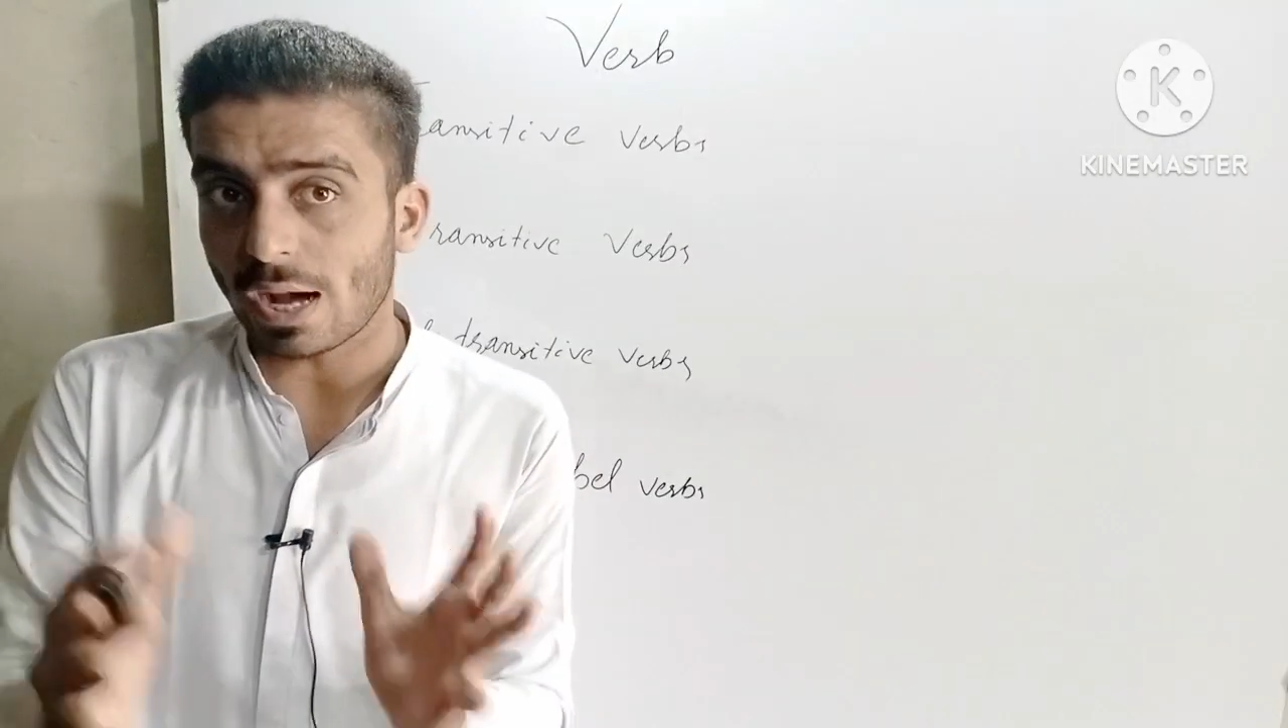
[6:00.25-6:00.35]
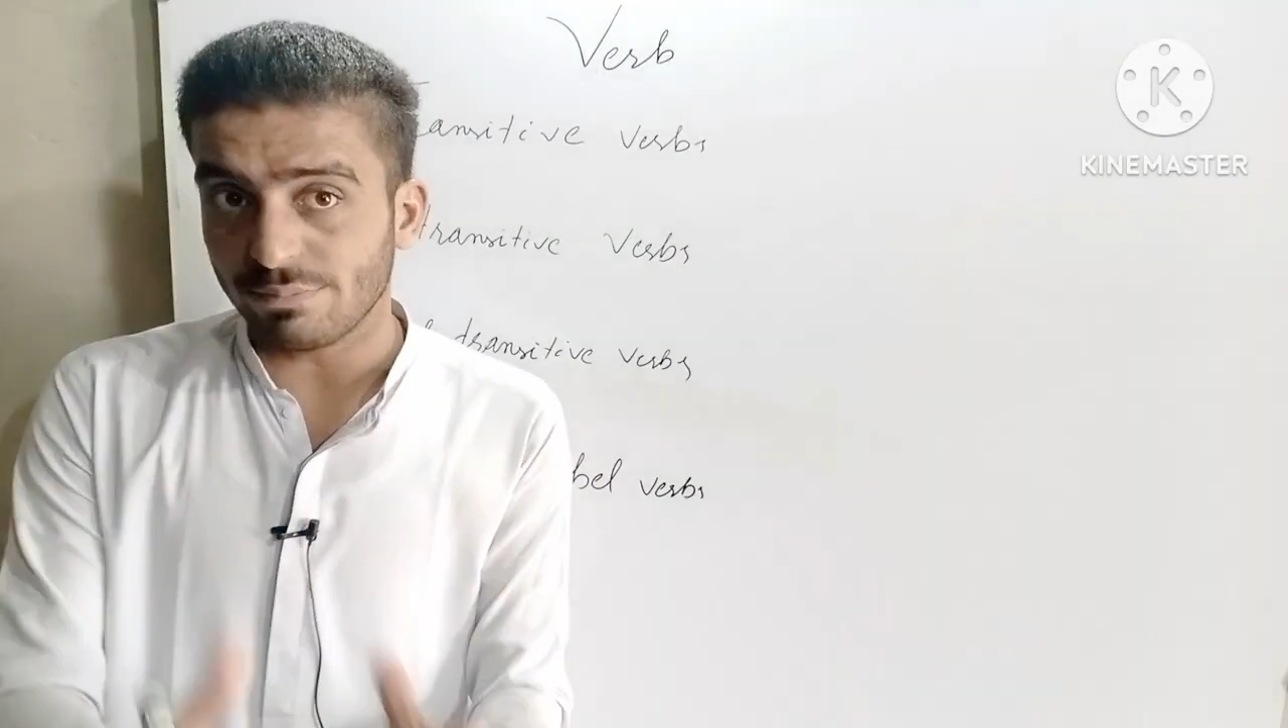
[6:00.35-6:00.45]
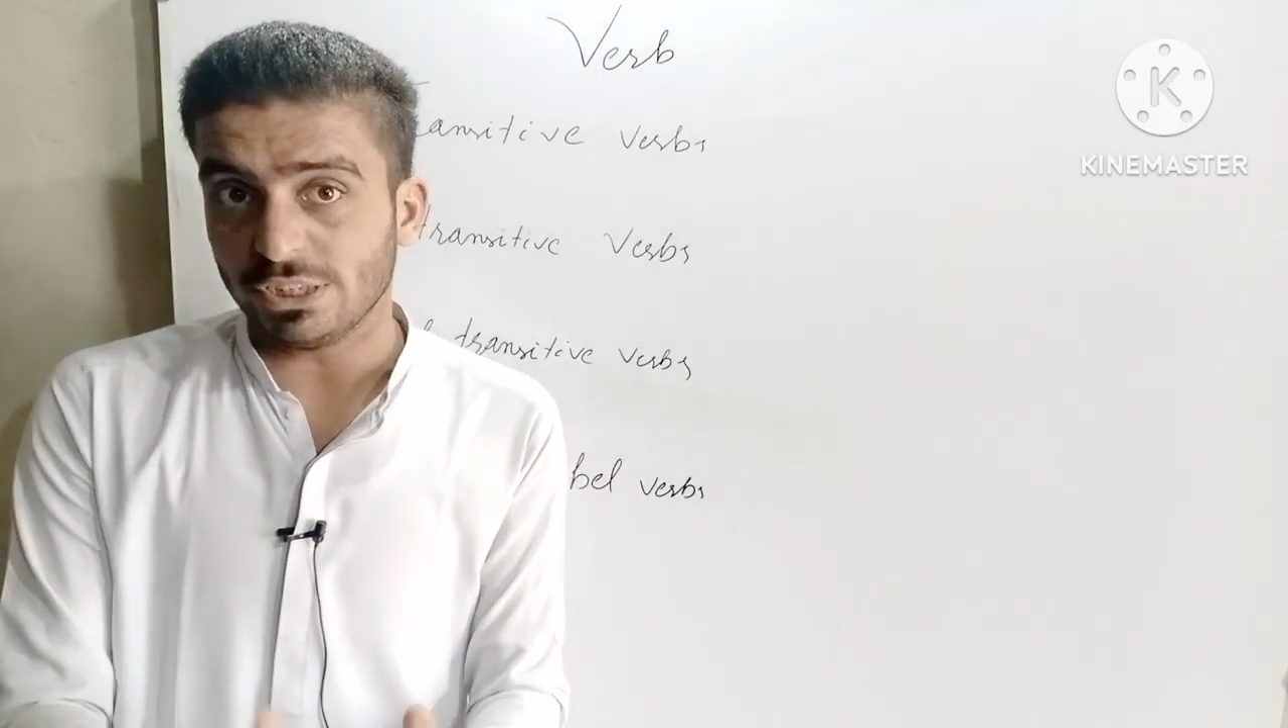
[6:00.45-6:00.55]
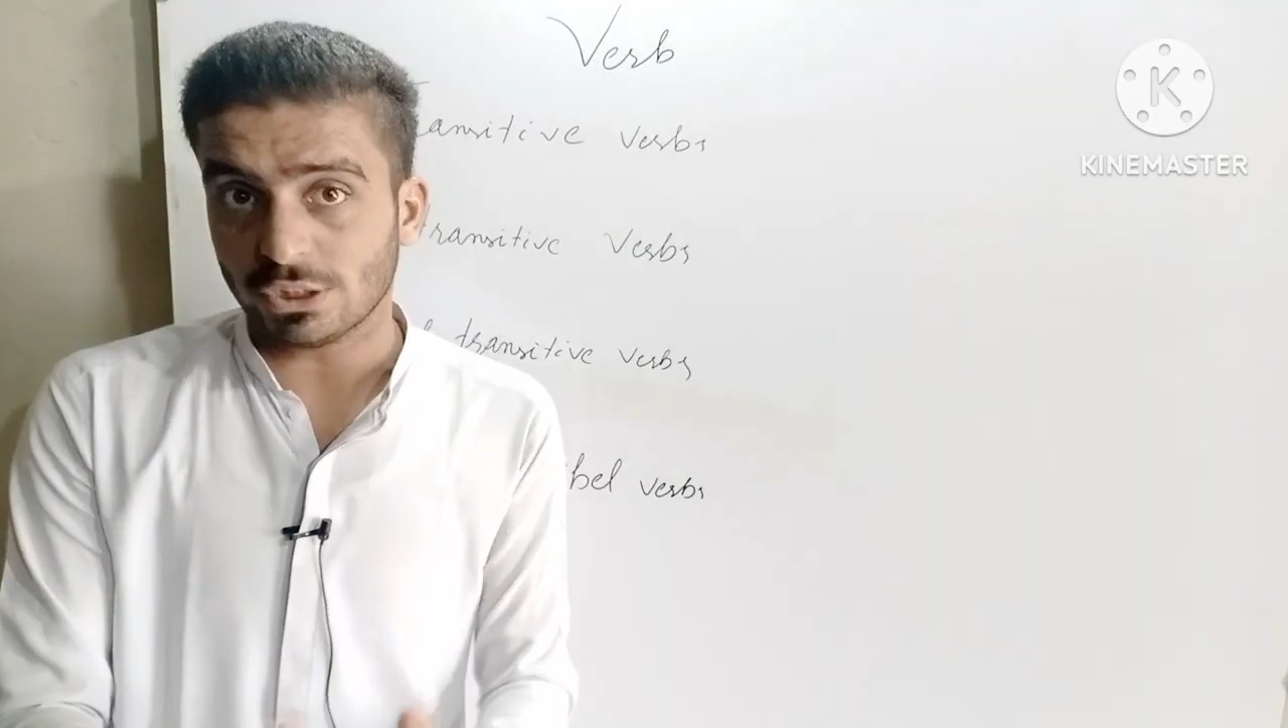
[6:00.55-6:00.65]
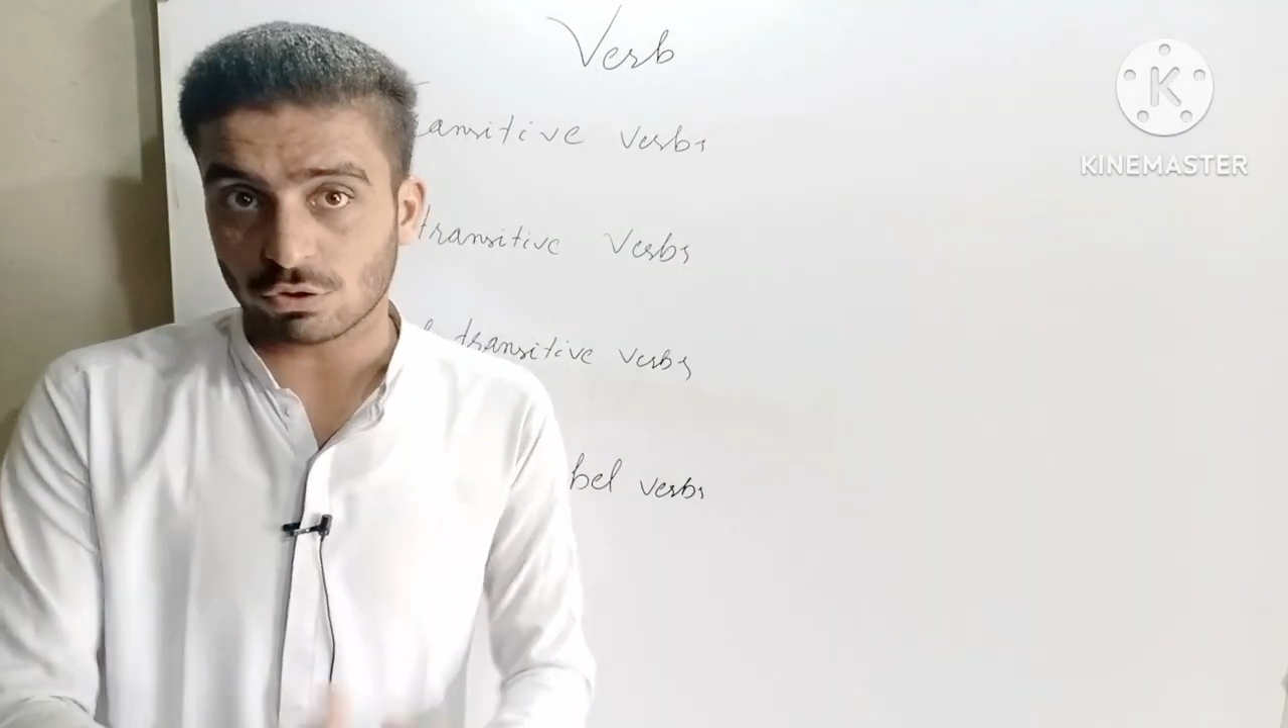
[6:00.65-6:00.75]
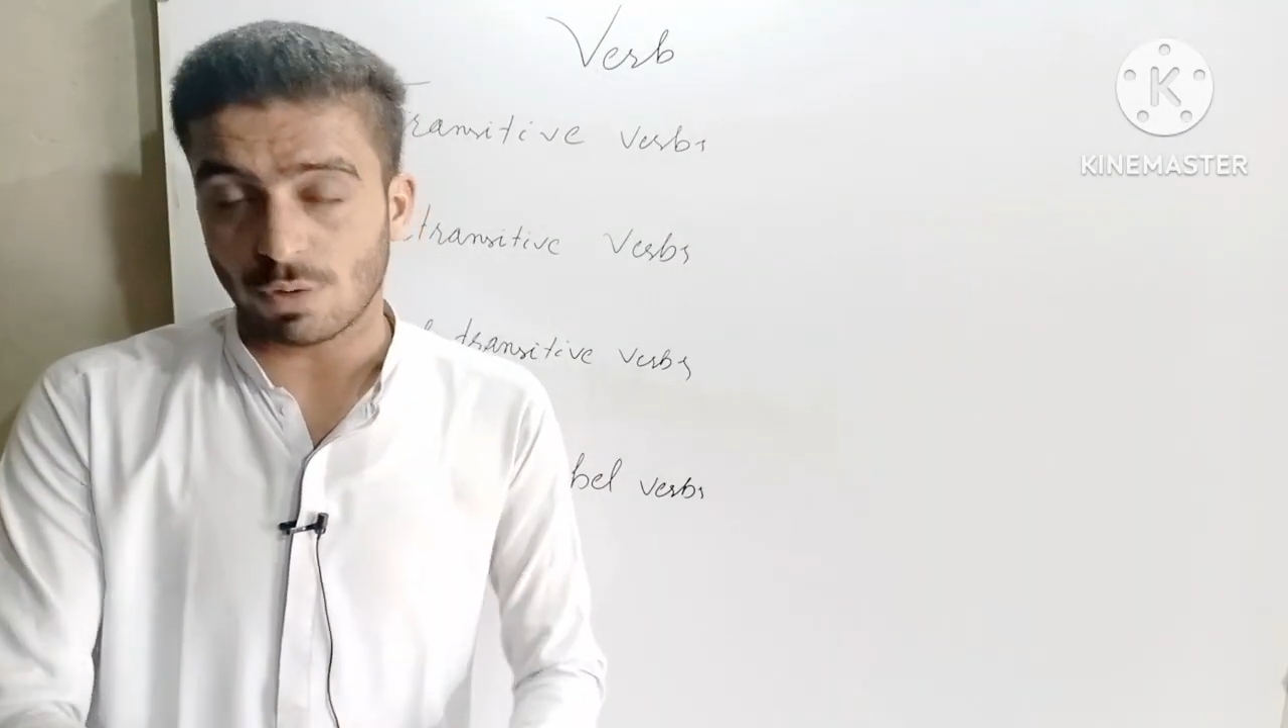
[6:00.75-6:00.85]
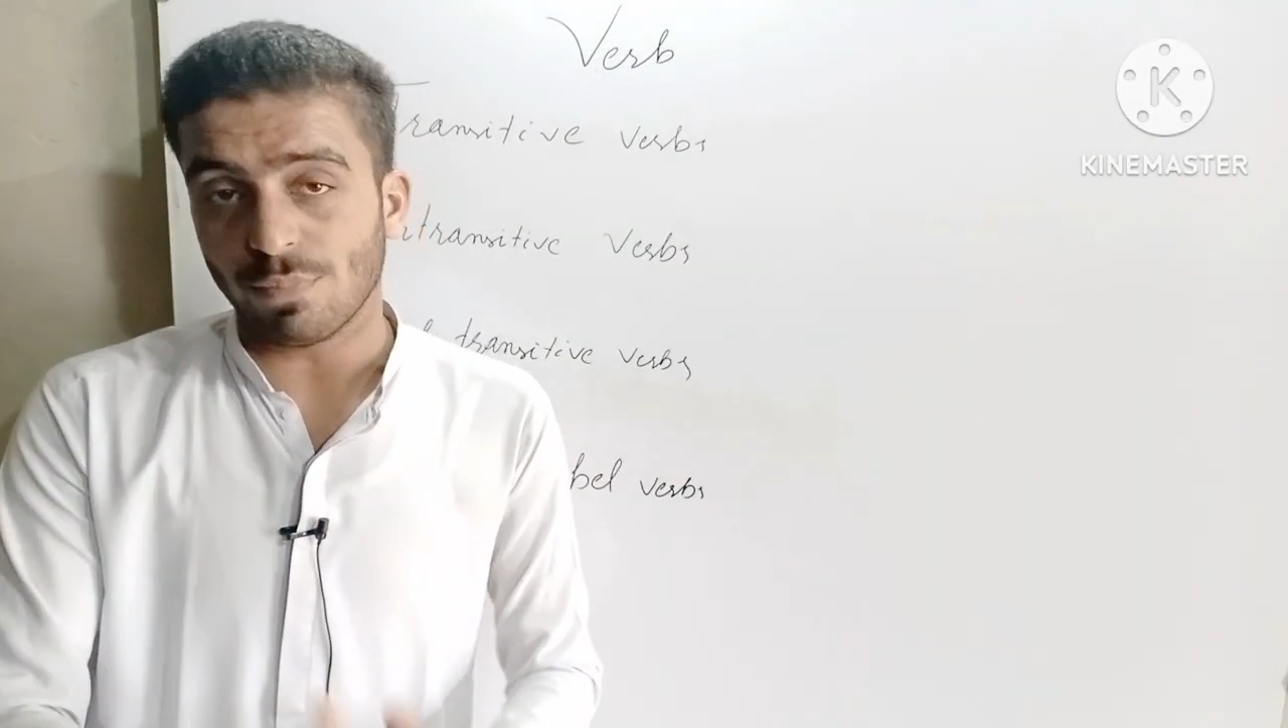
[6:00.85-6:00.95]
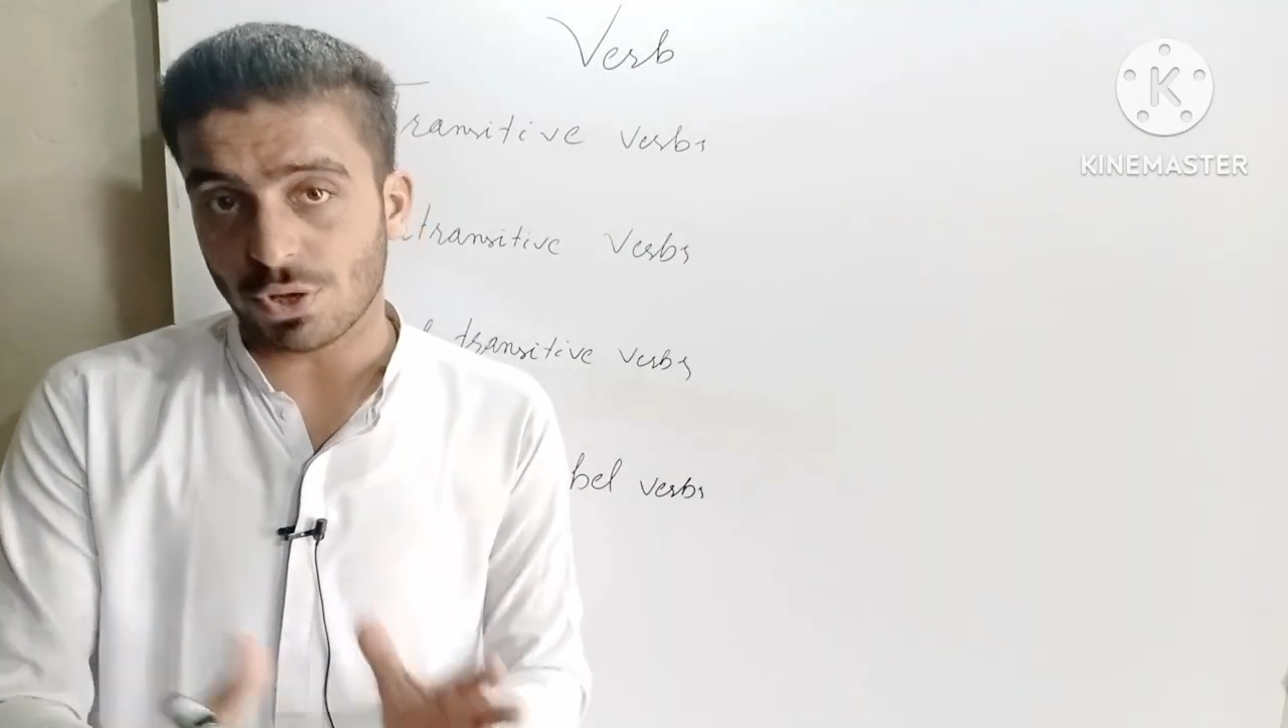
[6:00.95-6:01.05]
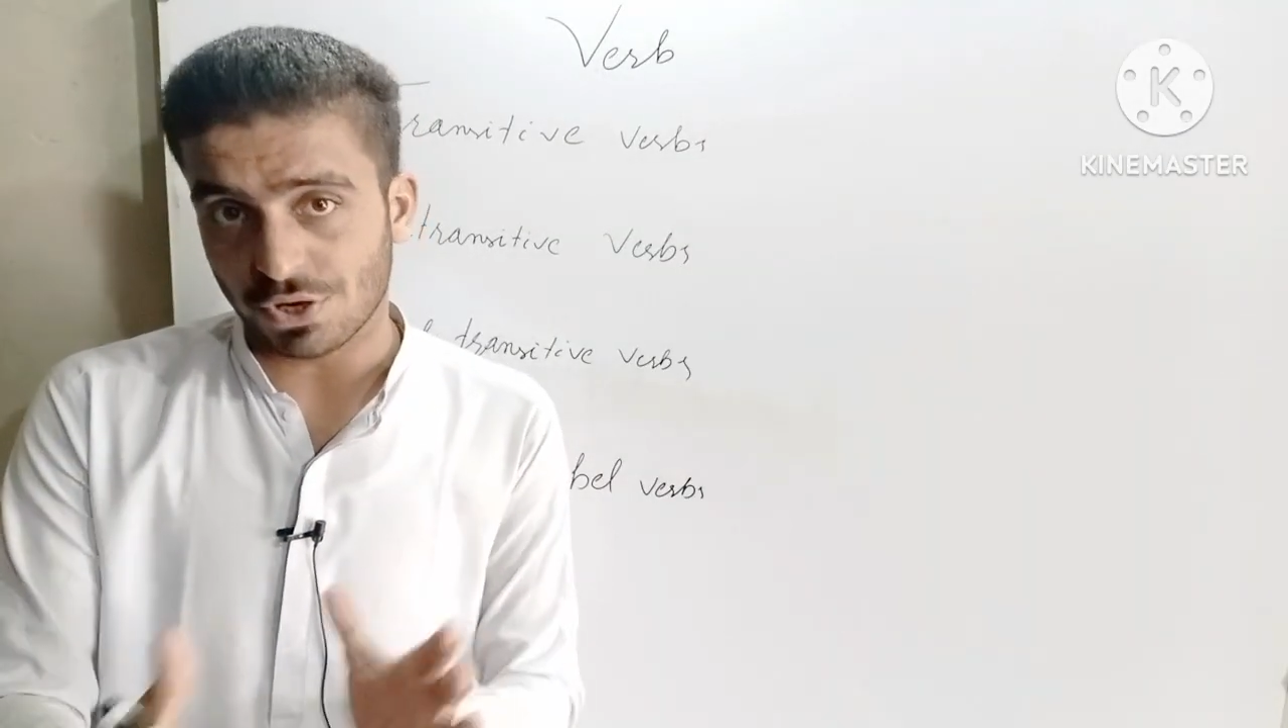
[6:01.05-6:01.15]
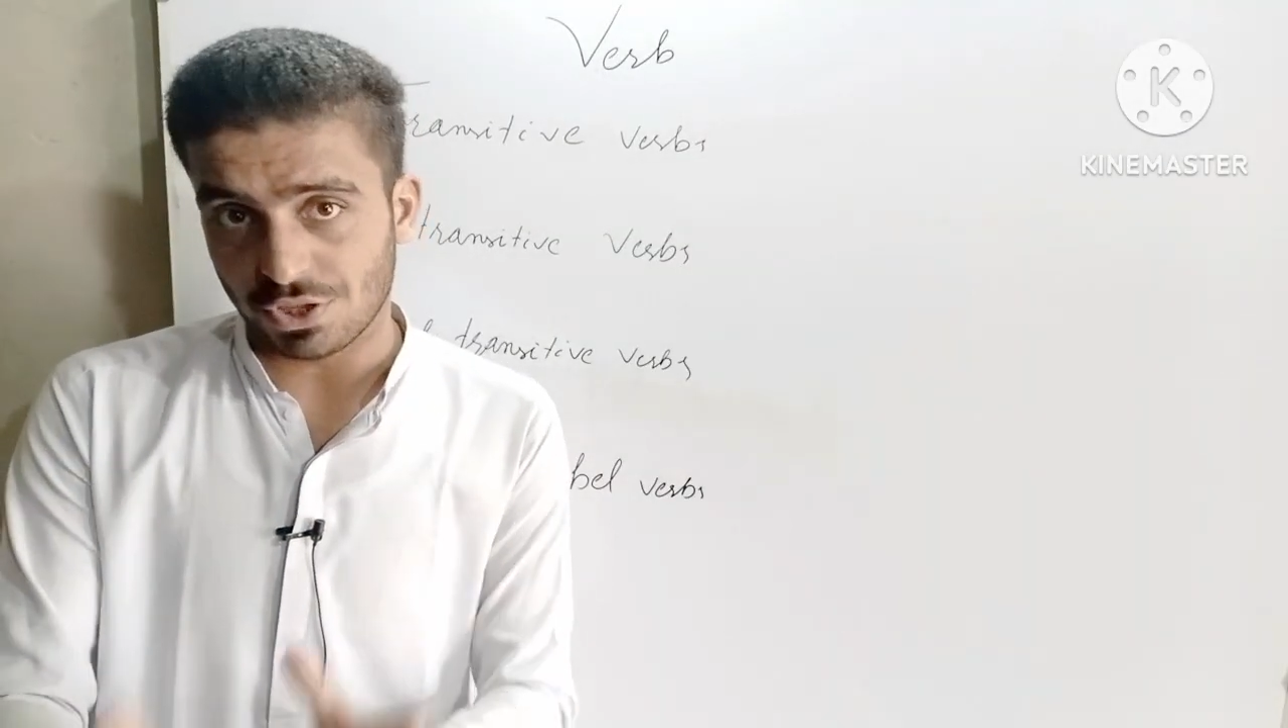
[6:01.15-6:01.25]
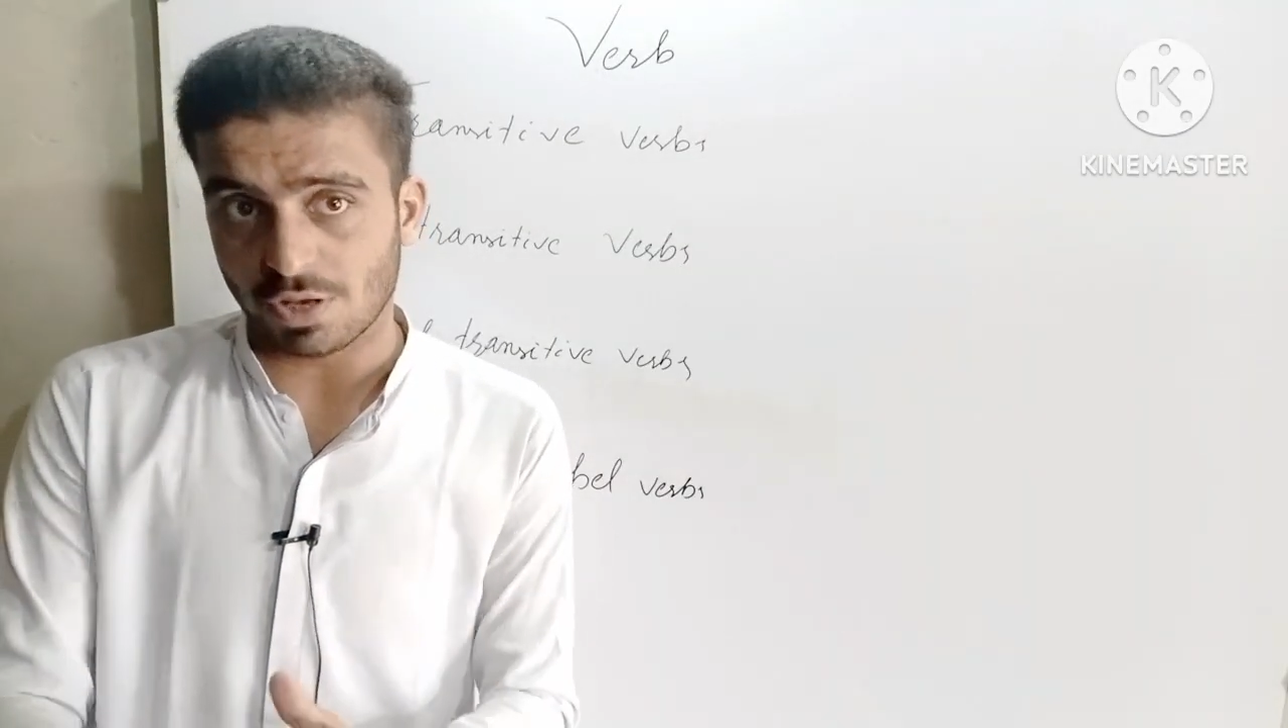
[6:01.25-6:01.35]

object to complete